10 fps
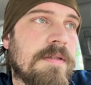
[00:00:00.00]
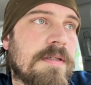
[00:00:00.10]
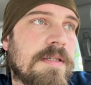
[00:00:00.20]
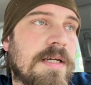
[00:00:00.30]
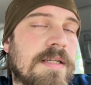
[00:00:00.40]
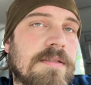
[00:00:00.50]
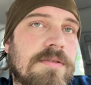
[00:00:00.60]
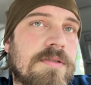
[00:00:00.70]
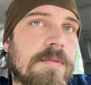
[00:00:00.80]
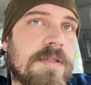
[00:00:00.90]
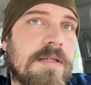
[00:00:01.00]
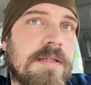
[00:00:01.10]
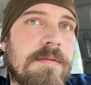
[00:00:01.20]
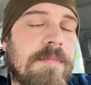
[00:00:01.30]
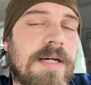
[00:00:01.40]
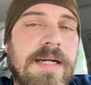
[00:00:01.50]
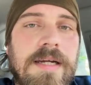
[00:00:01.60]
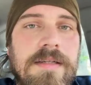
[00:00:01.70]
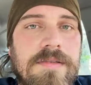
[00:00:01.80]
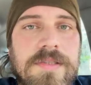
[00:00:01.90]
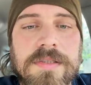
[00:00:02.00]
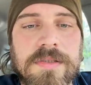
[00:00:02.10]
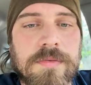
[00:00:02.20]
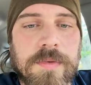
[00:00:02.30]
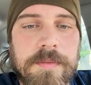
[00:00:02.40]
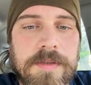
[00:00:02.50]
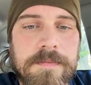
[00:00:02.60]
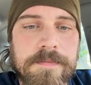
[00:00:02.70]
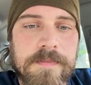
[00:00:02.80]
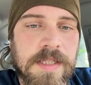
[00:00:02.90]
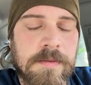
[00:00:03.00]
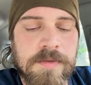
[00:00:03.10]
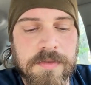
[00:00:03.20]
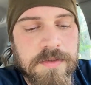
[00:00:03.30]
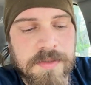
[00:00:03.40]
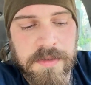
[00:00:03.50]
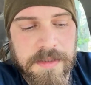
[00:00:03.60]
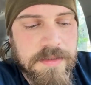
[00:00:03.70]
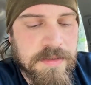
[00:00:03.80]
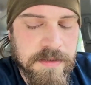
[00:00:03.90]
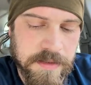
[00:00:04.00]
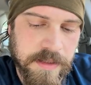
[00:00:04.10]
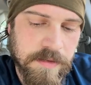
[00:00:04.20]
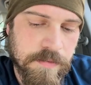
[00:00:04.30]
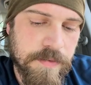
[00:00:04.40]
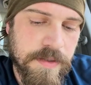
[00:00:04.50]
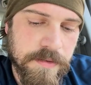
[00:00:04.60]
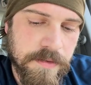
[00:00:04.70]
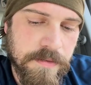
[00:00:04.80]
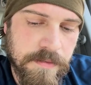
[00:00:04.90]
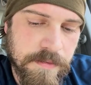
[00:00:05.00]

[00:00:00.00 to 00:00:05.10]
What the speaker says: God, there's so much. My head is just swimming. I'm so sorry. This is like a weird